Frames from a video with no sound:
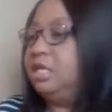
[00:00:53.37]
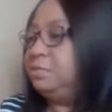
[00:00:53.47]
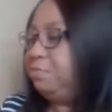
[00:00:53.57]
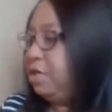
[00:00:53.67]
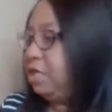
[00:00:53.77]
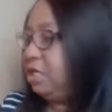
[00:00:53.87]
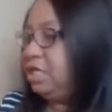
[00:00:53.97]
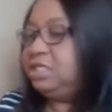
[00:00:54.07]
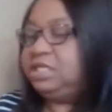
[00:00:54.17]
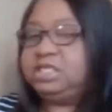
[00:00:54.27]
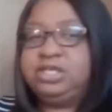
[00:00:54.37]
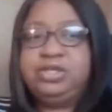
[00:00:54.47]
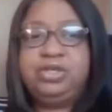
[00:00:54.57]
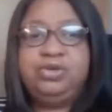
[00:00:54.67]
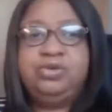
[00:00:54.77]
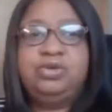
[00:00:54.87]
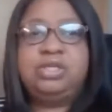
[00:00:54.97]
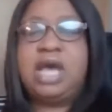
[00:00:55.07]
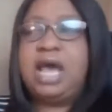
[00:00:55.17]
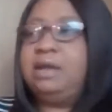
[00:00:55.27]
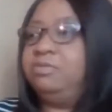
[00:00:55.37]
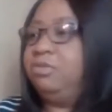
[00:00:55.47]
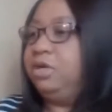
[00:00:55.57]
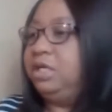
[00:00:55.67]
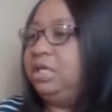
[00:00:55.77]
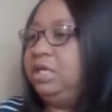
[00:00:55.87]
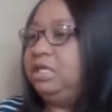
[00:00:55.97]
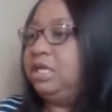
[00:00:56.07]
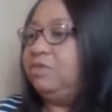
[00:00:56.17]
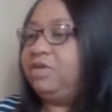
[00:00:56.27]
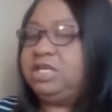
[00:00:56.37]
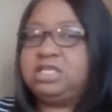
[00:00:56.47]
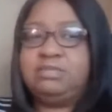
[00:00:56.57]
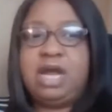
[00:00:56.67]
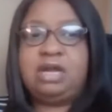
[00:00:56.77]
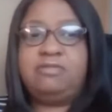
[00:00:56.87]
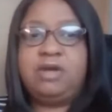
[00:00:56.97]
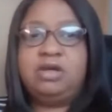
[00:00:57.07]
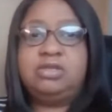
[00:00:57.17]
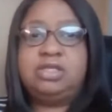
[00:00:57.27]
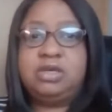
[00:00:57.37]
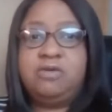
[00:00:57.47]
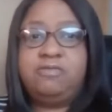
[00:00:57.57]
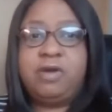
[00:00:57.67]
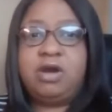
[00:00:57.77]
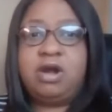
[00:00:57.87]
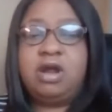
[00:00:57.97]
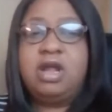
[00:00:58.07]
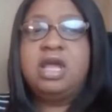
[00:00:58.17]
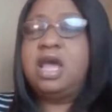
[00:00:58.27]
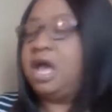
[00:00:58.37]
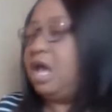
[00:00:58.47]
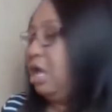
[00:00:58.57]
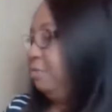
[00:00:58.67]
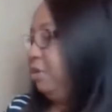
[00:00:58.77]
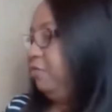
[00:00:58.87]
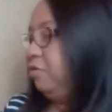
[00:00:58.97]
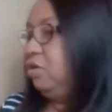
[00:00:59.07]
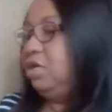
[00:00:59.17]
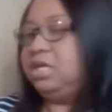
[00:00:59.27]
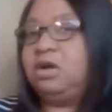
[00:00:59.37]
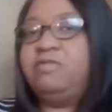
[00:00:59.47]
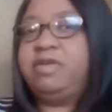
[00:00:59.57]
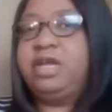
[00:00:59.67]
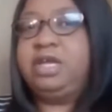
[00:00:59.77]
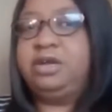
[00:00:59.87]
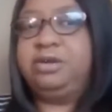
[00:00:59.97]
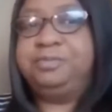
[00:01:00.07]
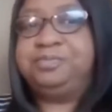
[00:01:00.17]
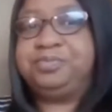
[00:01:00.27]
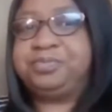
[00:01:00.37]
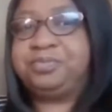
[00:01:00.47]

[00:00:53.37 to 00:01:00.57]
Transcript: It's pretty easy to use. I'm really loving this microphone so far. If you look over here,